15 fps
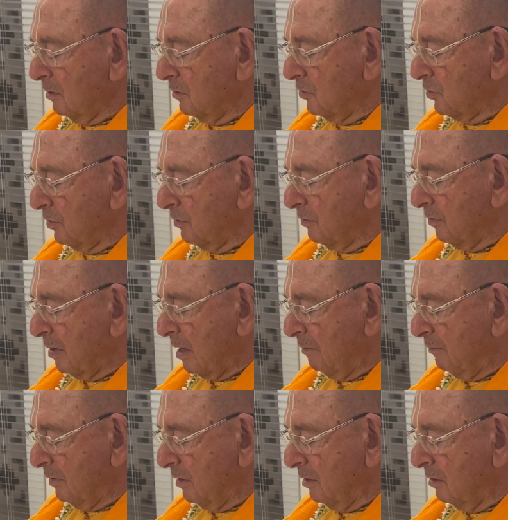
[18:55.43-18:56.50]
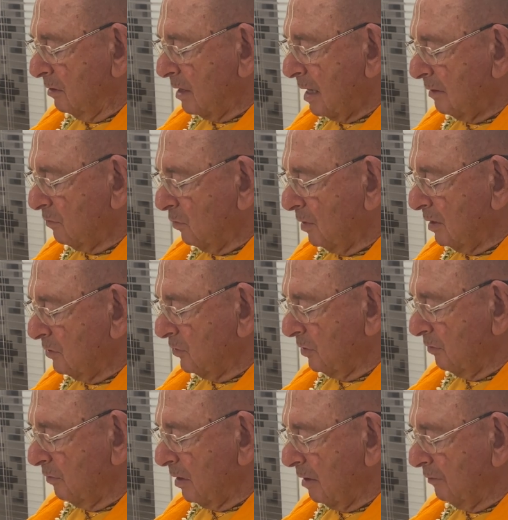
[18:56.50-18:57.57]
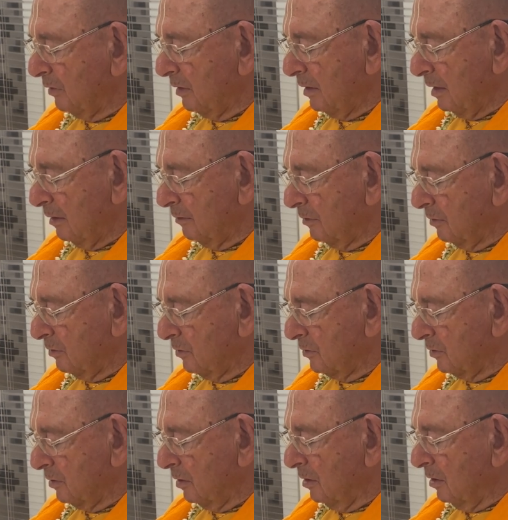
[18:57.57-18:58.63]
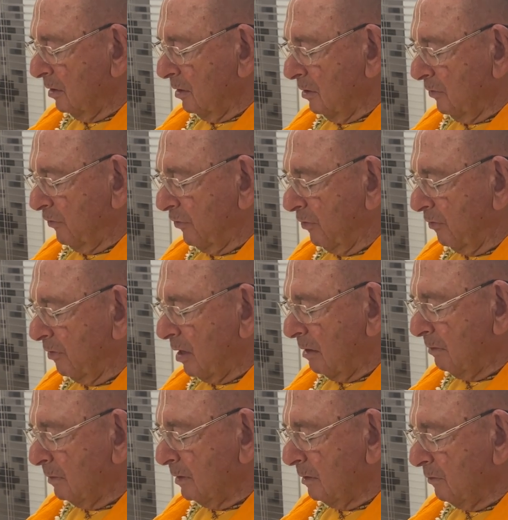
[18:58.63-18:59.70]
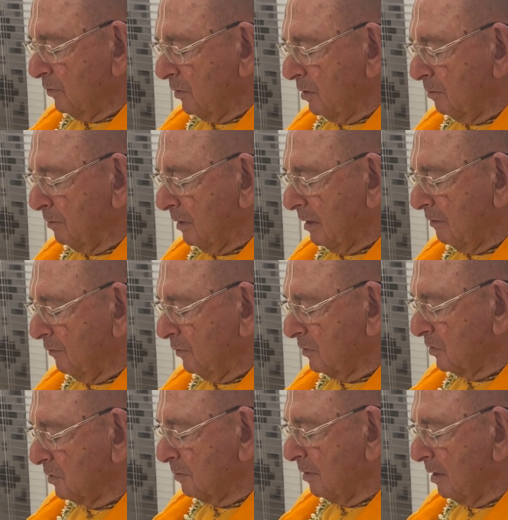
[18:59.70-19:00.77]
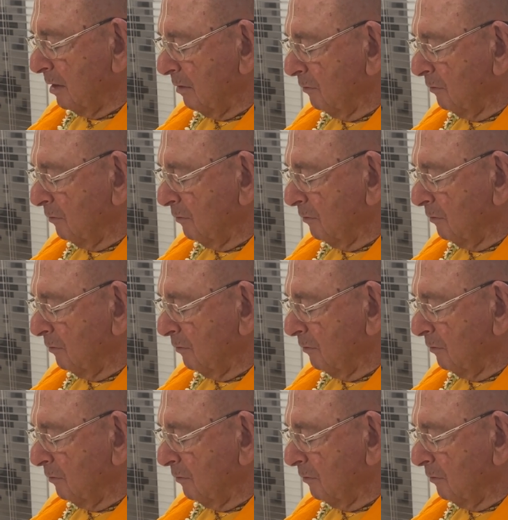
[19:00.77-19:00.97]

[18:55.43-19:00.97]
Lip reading: In that way, Chandravali enters. Chandravali with a playful smile.